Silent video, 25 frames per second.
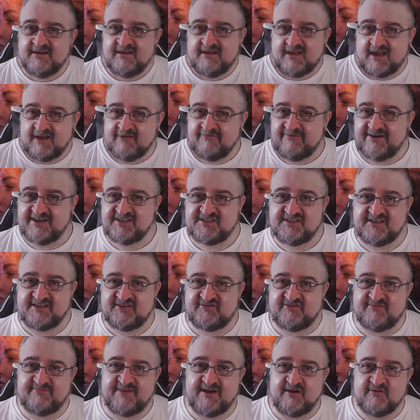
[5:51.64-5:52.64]
originally,
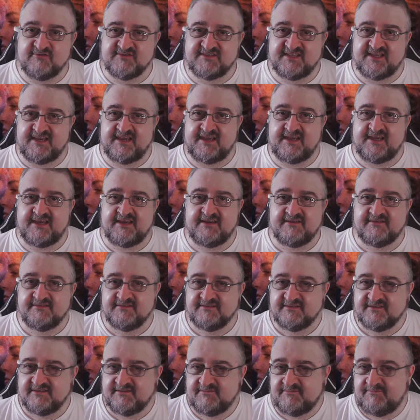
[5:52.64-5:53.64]
Trammell's the
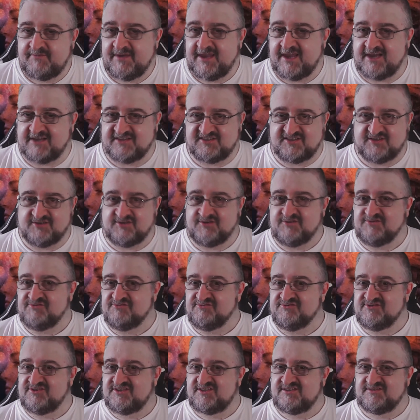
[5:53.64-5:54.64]
person
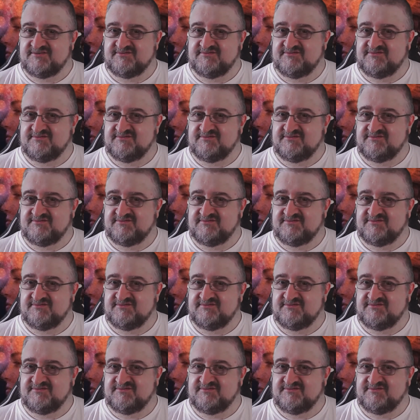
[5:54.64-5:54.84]
who's